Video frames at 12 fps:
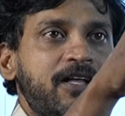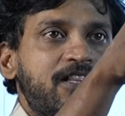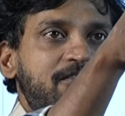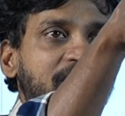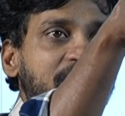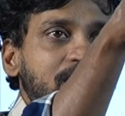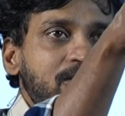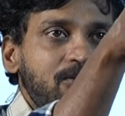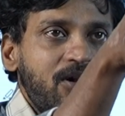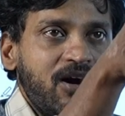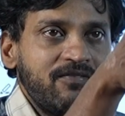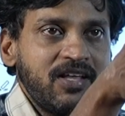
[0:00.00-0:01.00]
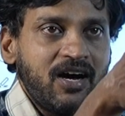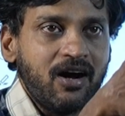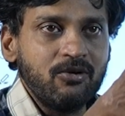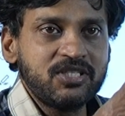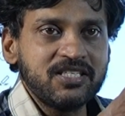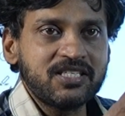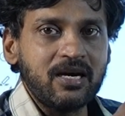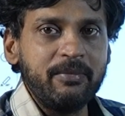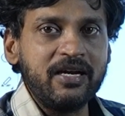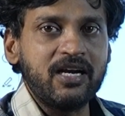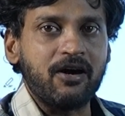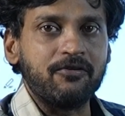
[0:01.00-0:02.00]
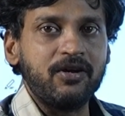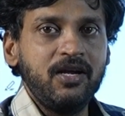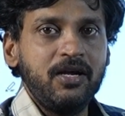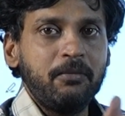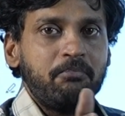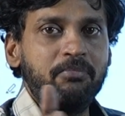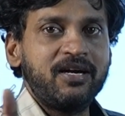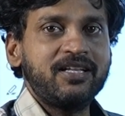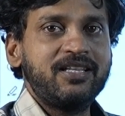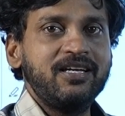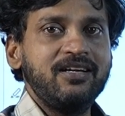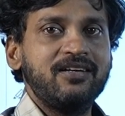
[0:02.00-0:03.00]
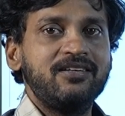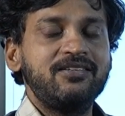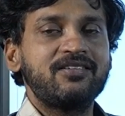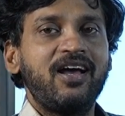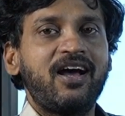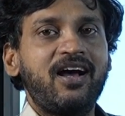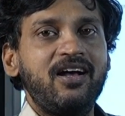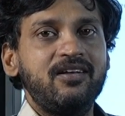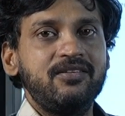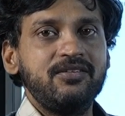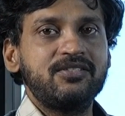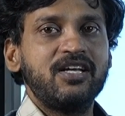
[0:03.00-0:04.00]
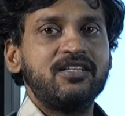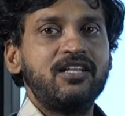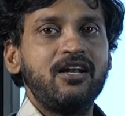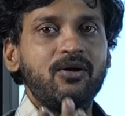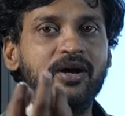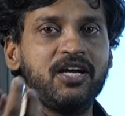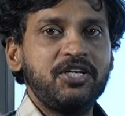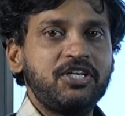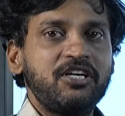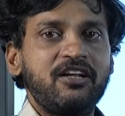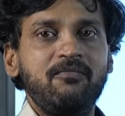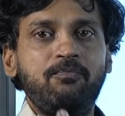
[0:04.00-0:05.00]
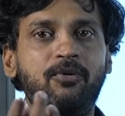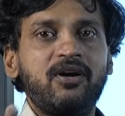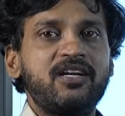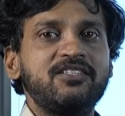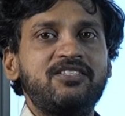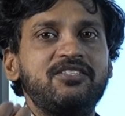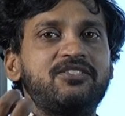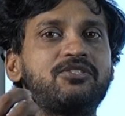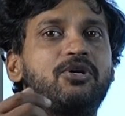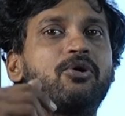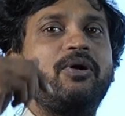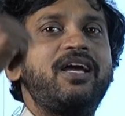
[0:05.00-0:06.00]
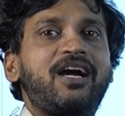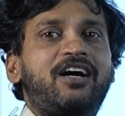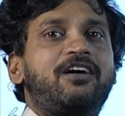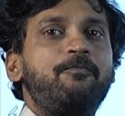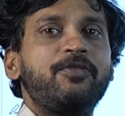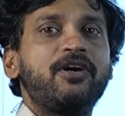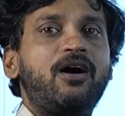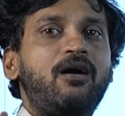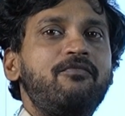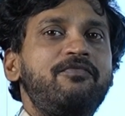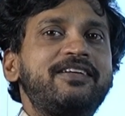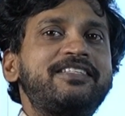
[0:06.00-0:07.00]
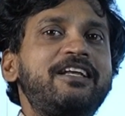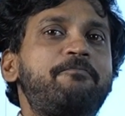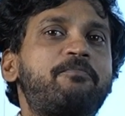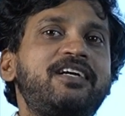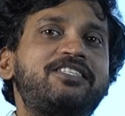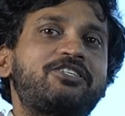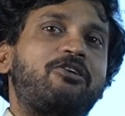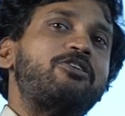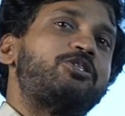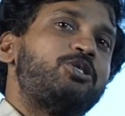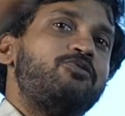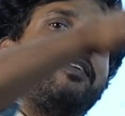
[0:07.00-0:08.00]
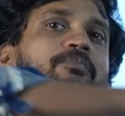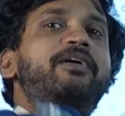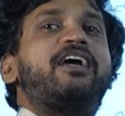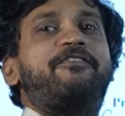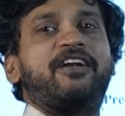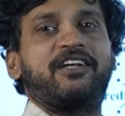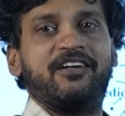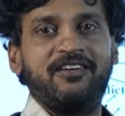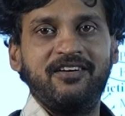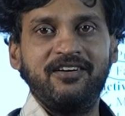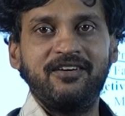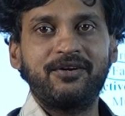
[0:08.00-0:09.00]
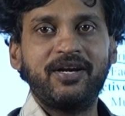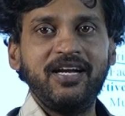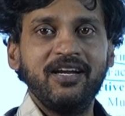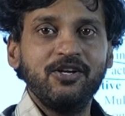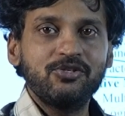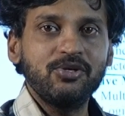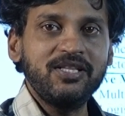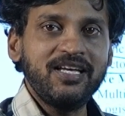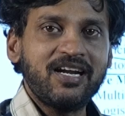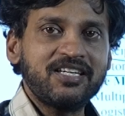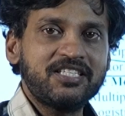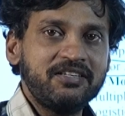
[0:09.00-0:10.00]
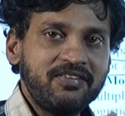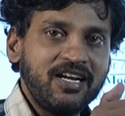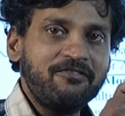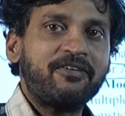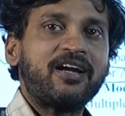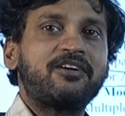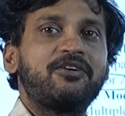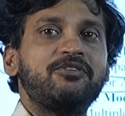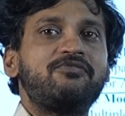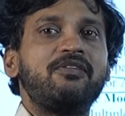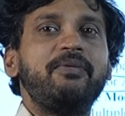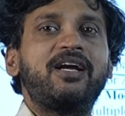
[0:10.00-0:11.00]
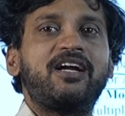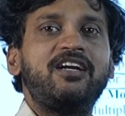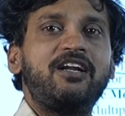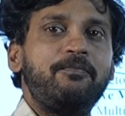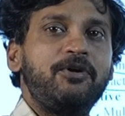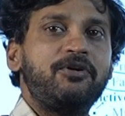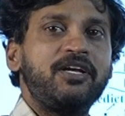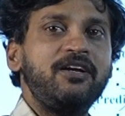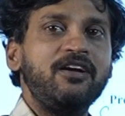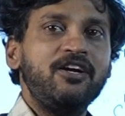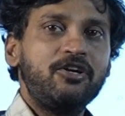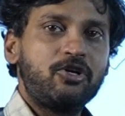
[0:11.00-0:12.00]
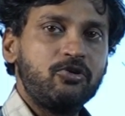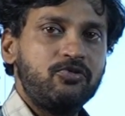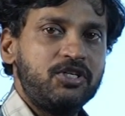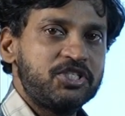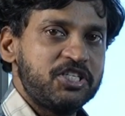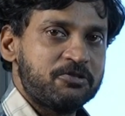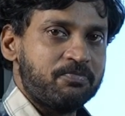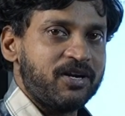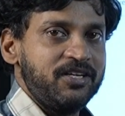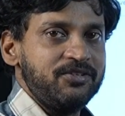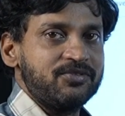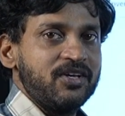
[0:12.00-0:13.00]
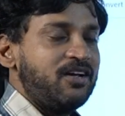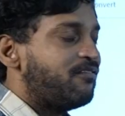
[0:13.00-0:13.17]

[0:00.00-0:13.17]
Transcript: the value of the house is coming down. But the thing is, as the location importance is growing up, obviously price also will be affected, right? So there are several factors will be contributing towards this price,